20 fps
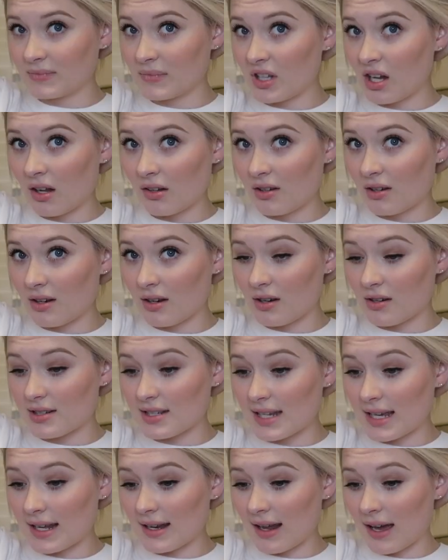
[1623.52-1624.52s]
Y'all don't
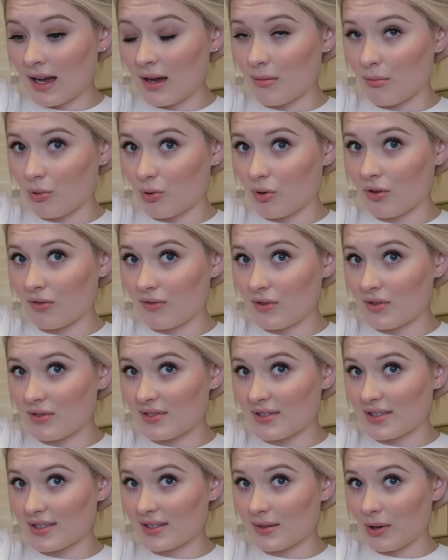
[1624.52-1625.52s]
understand. I am
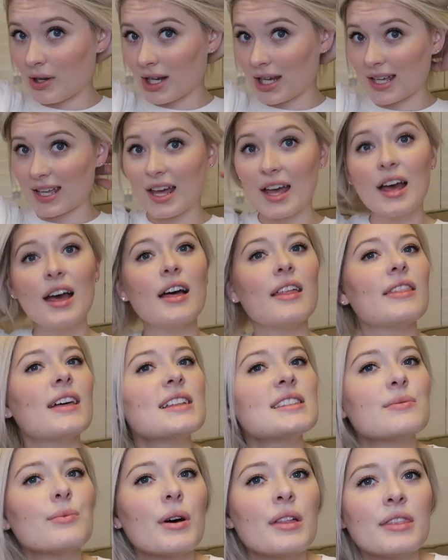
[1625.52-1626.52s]
profusely sweating.
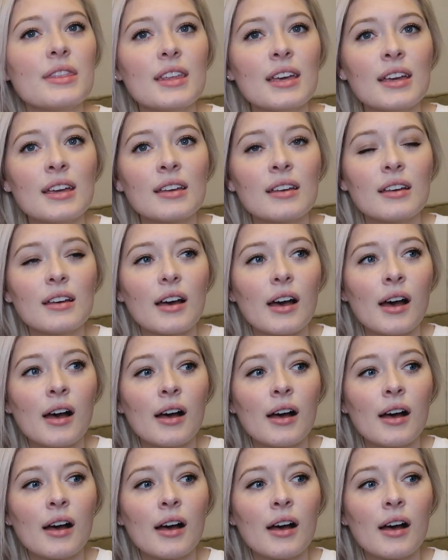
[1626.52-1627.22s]
That's one thing.